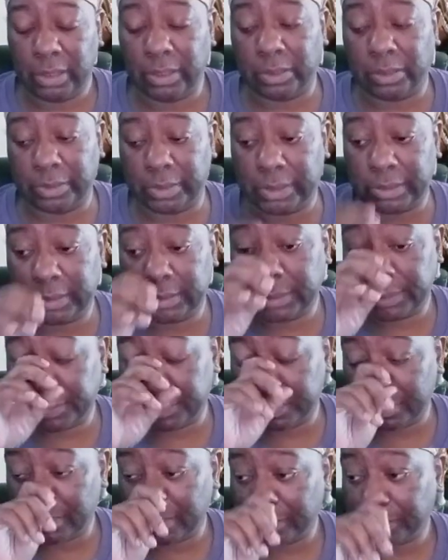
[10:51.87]
illness,
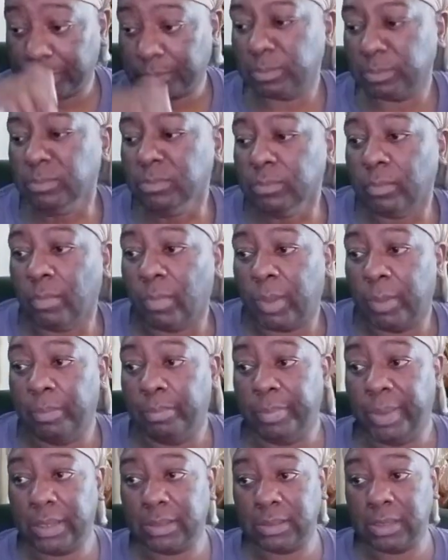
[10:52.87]

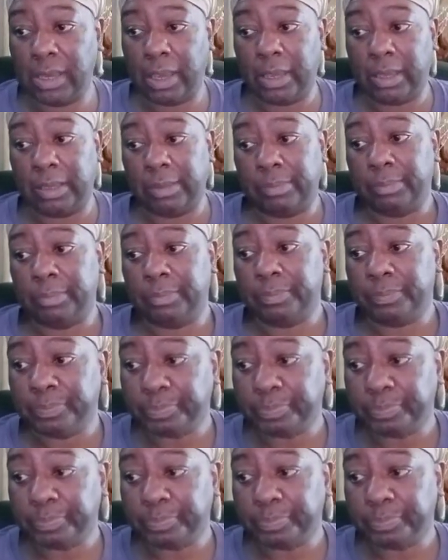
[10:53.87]
big time.